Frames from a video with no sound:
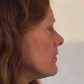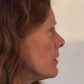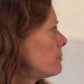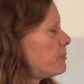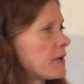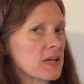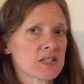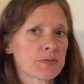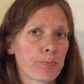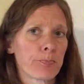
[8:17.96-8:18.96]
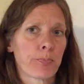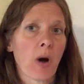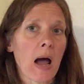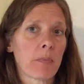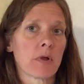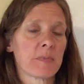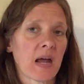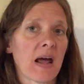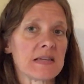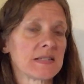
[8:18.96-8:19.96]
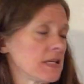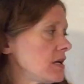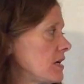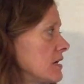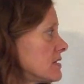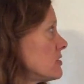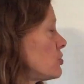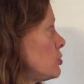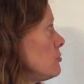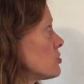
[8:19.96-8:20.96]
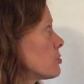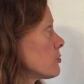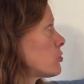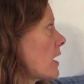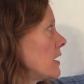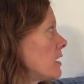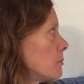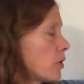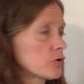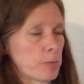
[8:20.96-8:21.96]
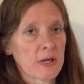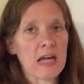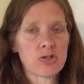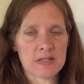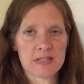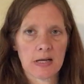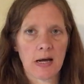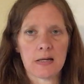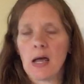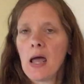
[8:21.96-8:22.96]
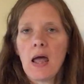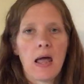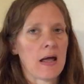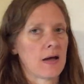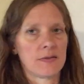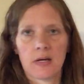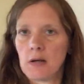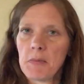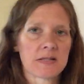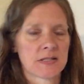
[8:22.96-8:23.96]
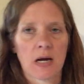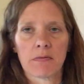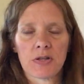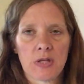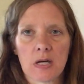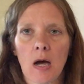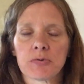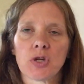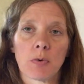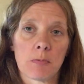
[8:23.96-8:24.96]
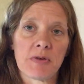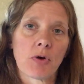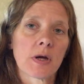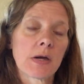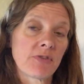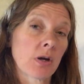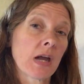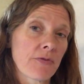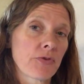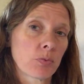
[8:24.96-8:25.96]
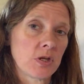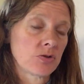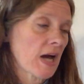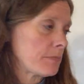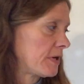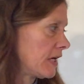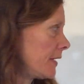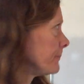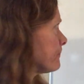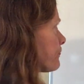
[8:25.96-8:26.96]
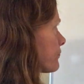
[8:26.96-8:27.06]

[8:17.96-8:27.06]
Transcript: The biggest problem that I see is that students will try to hit a multiplication sign and then it messes everything up. So you want to be very, very careful when you type it in.